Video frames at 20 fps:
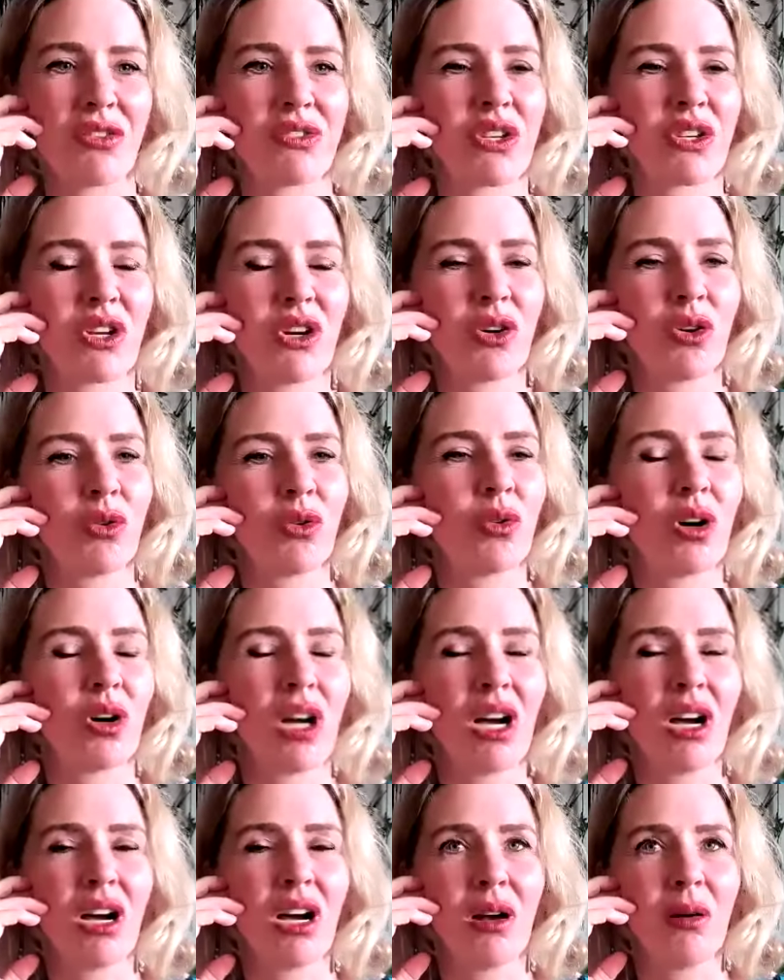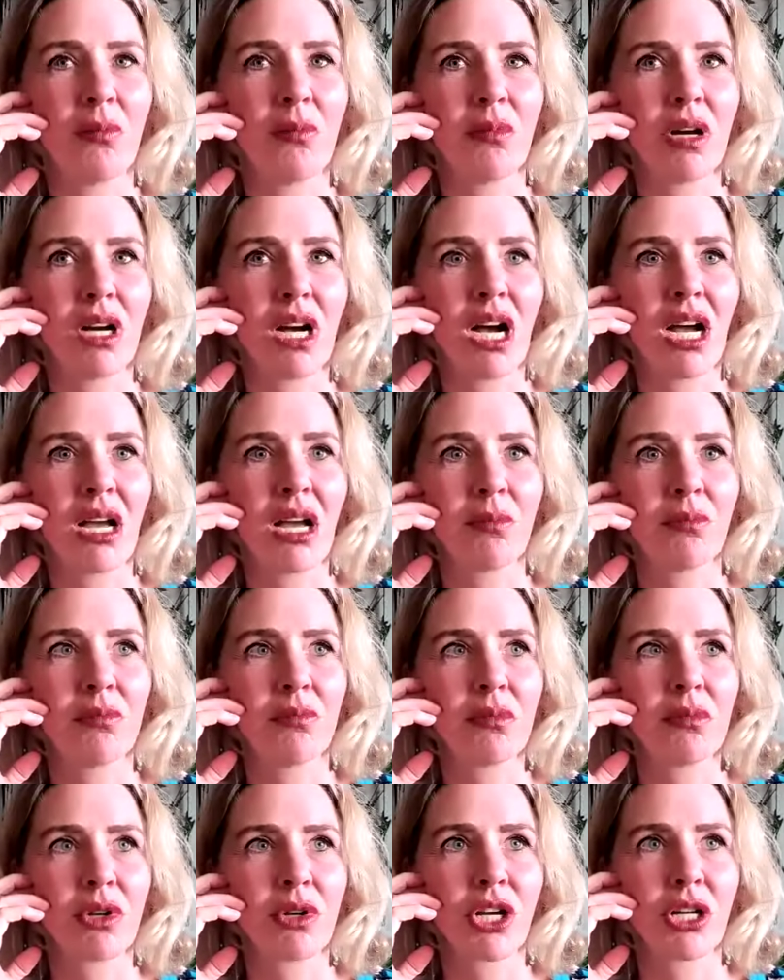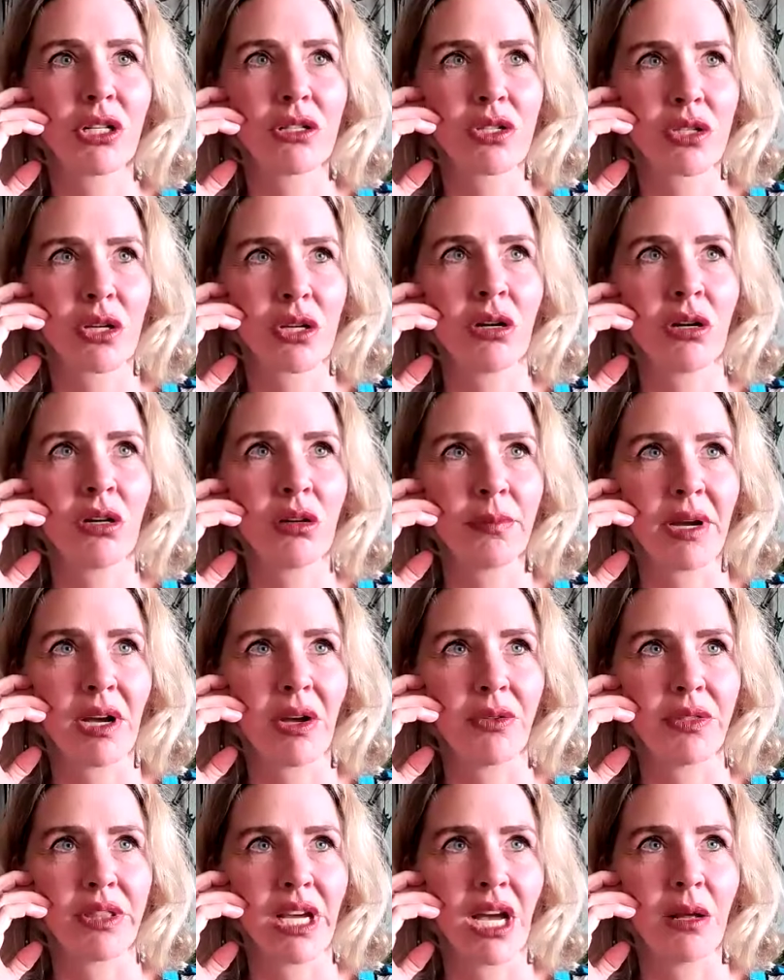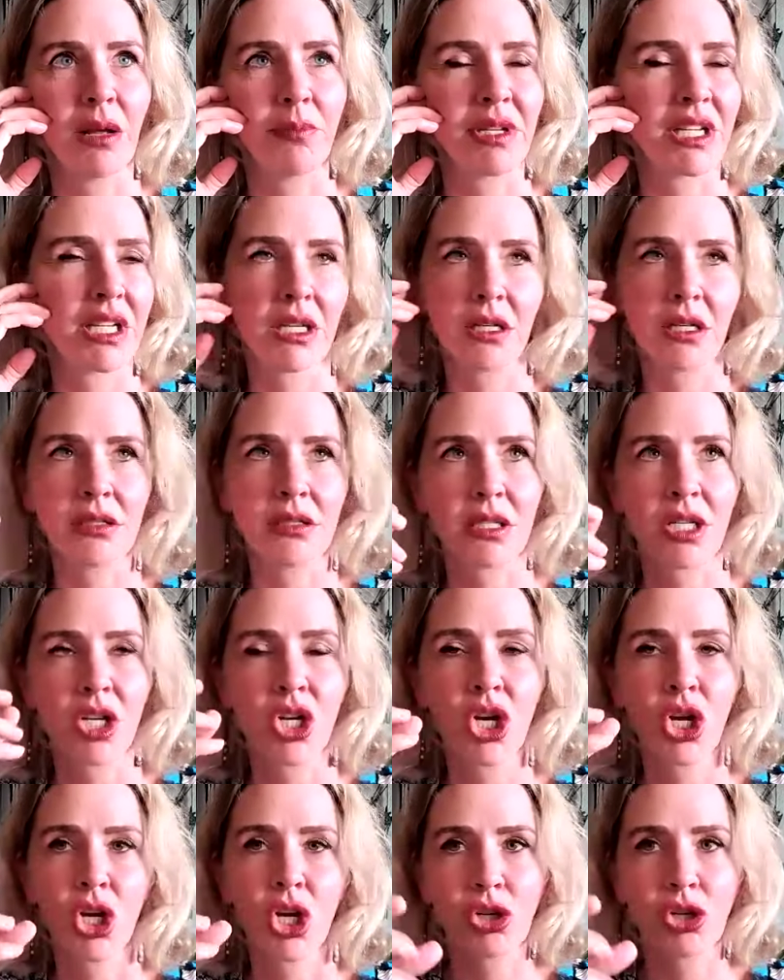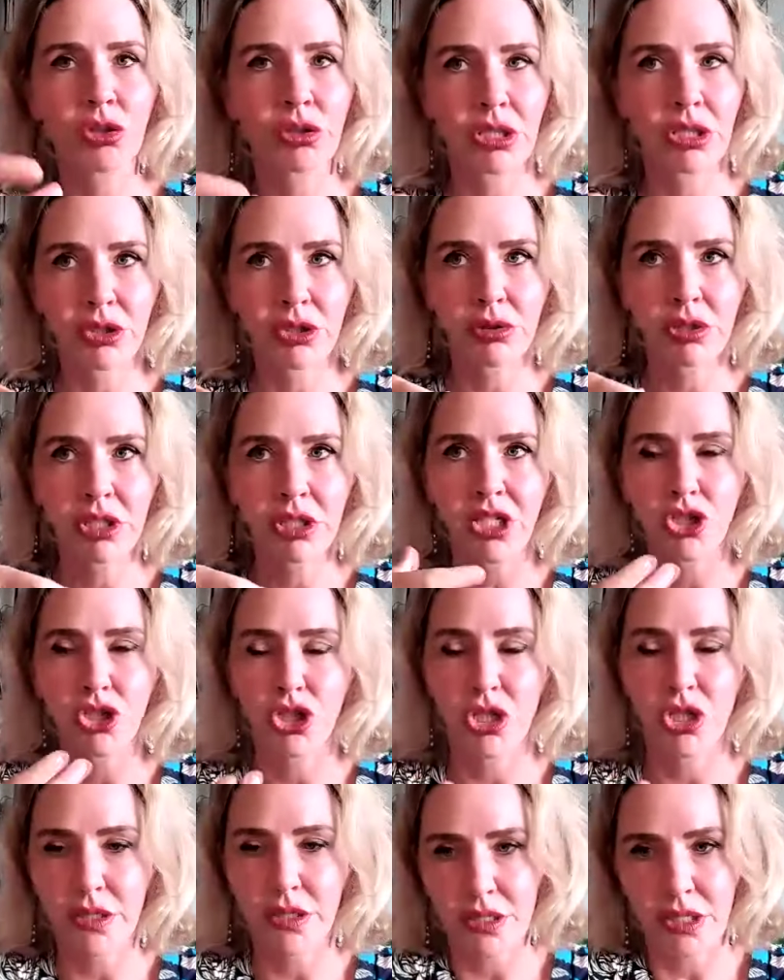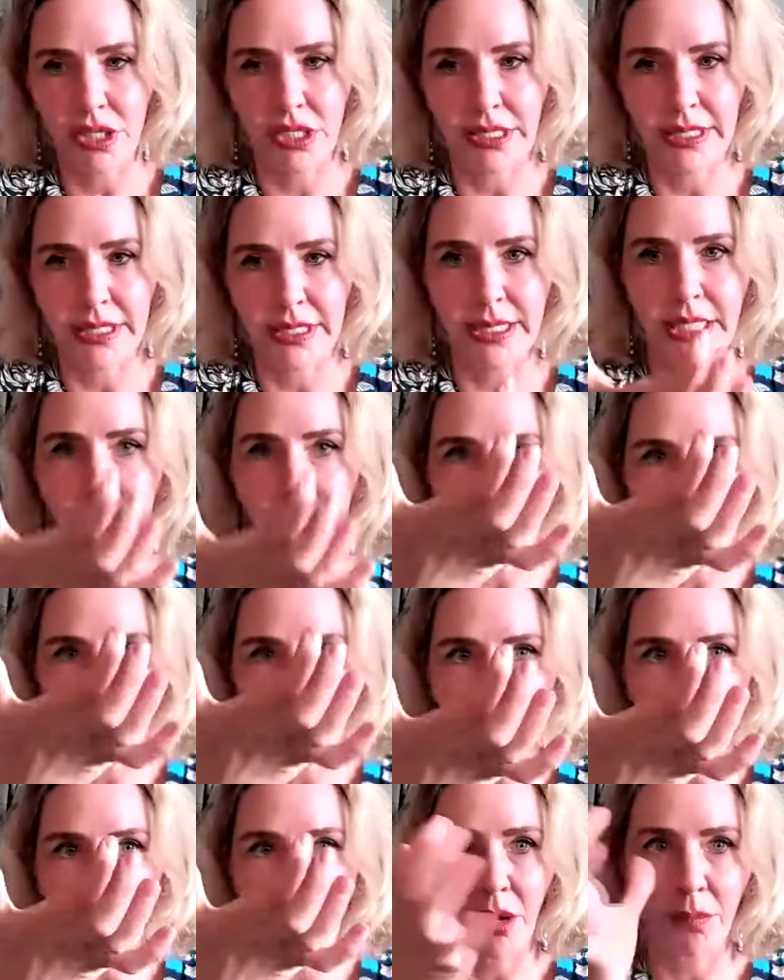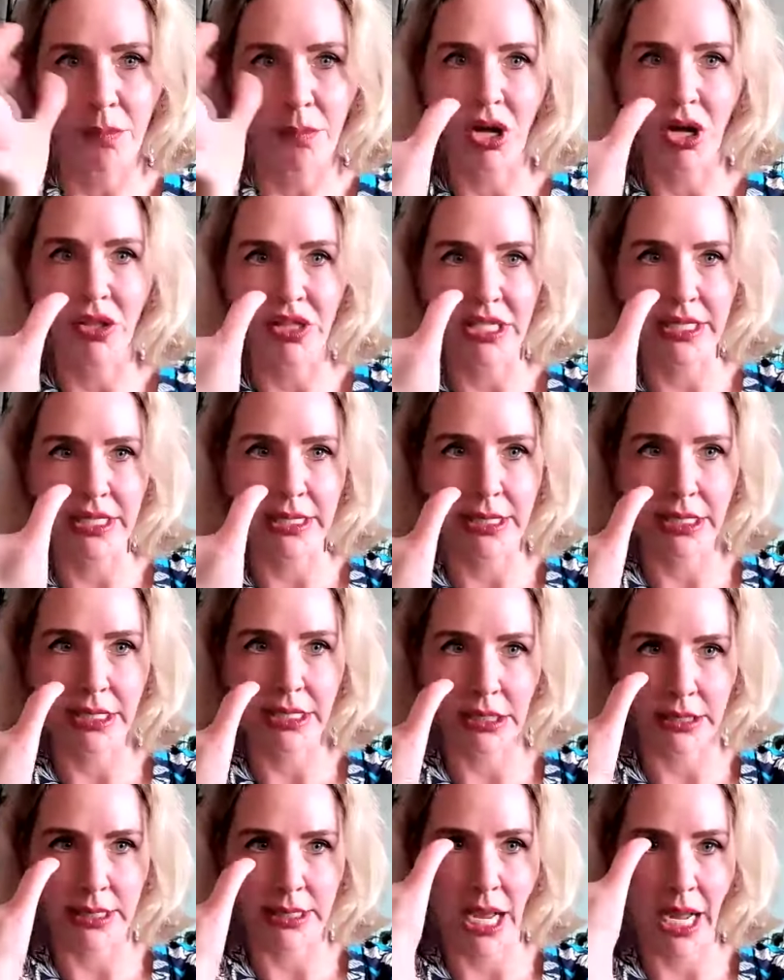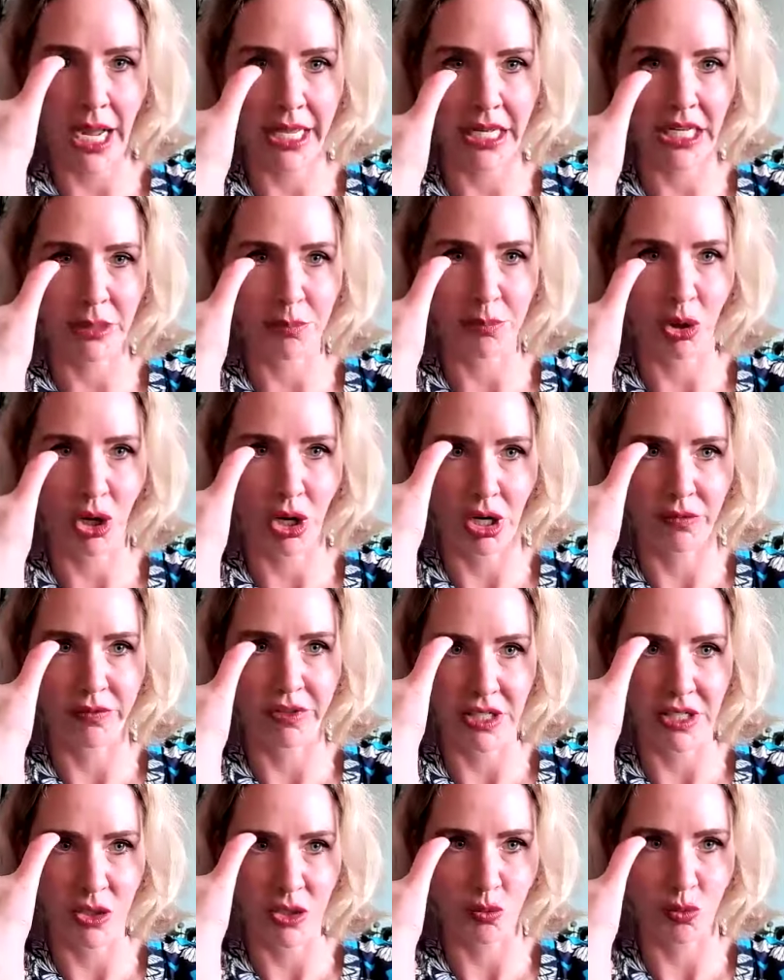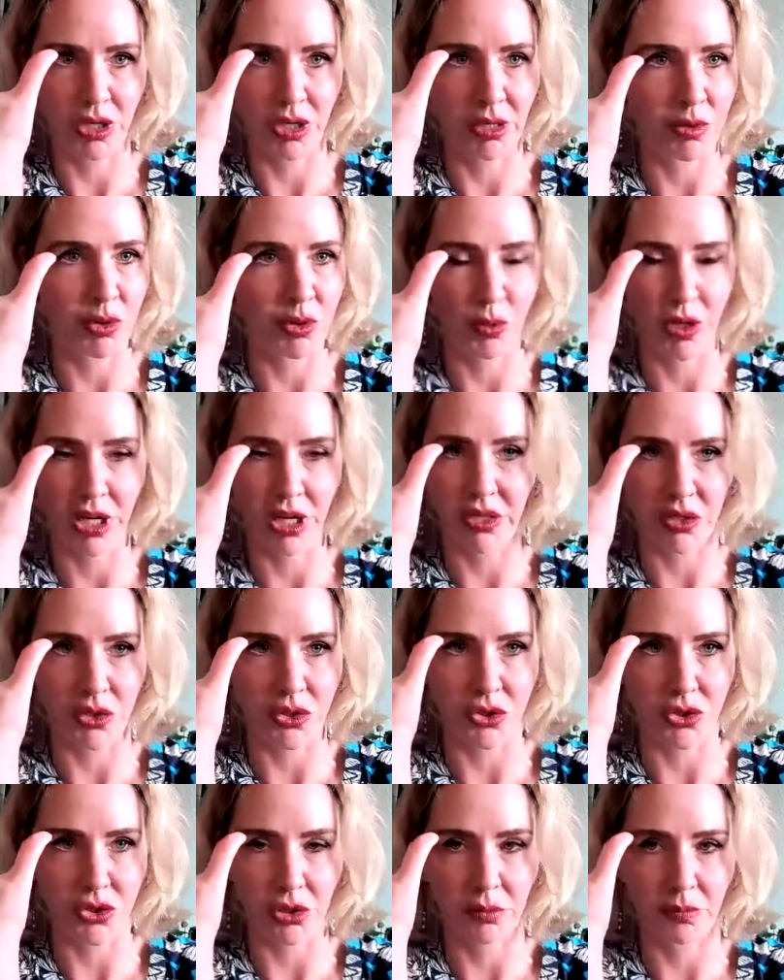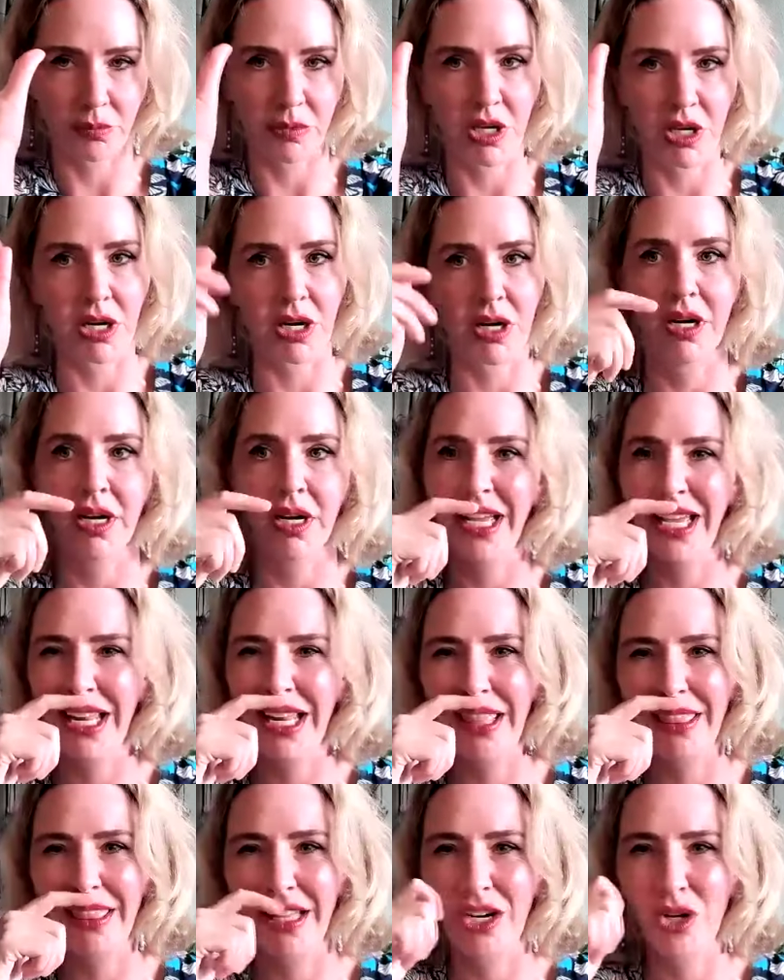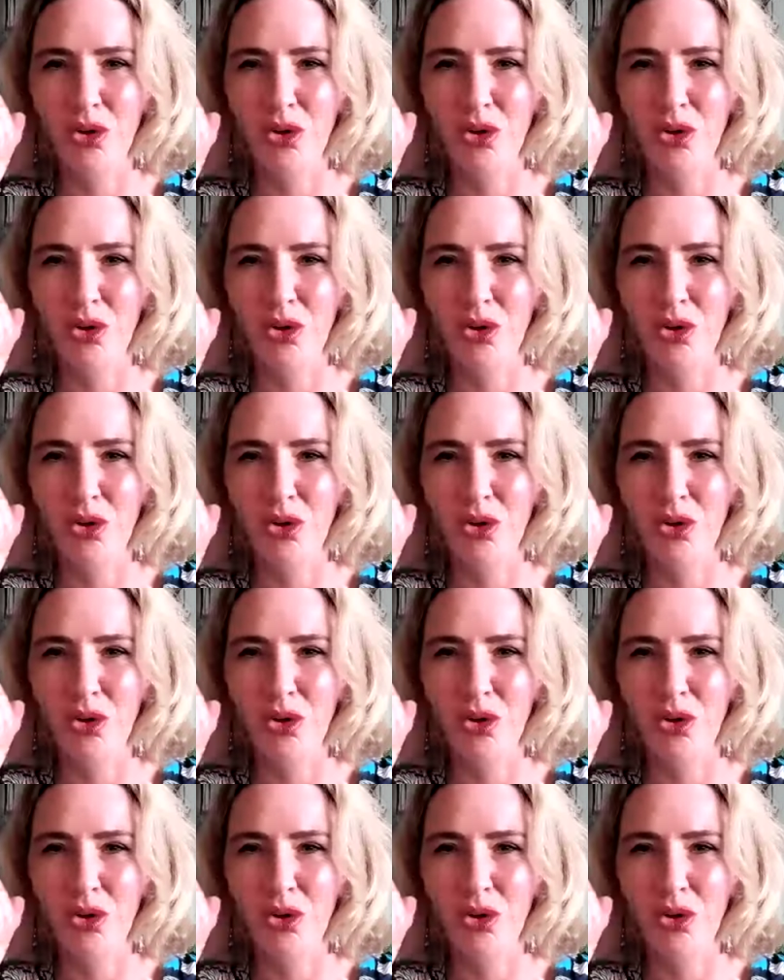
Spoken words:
So I'm concerned about that because you're literally just cinching up on this little tiny part of his ribs right at the sternum there. And I thought,